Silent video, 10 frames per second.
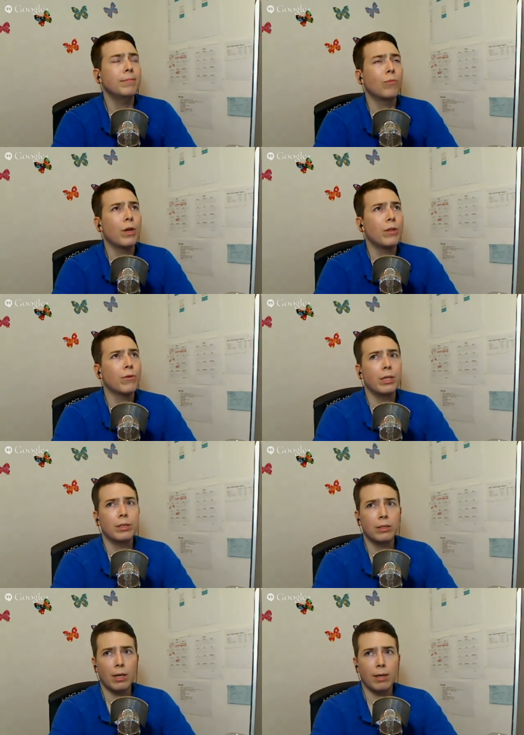whether
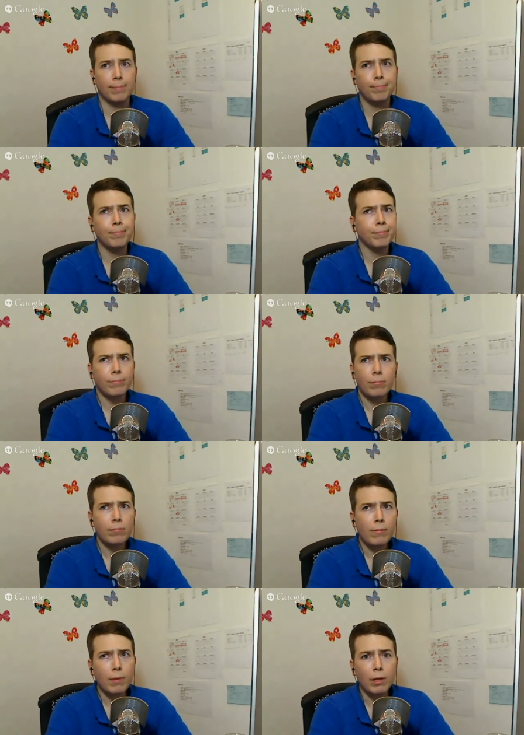it's
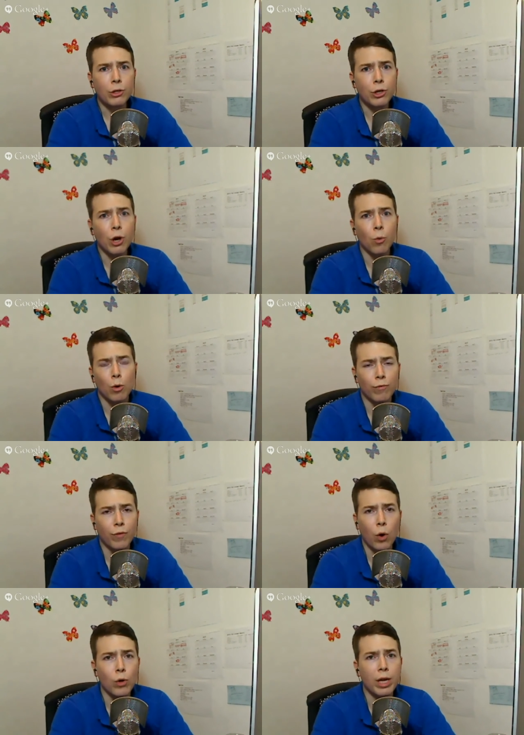we're
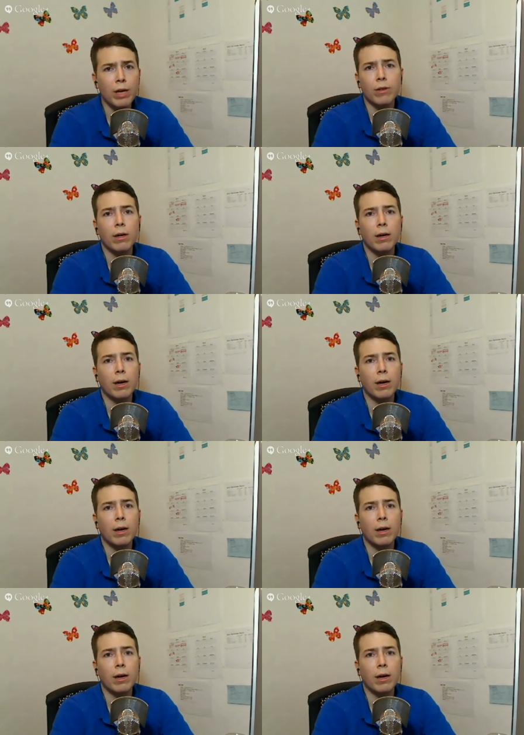voting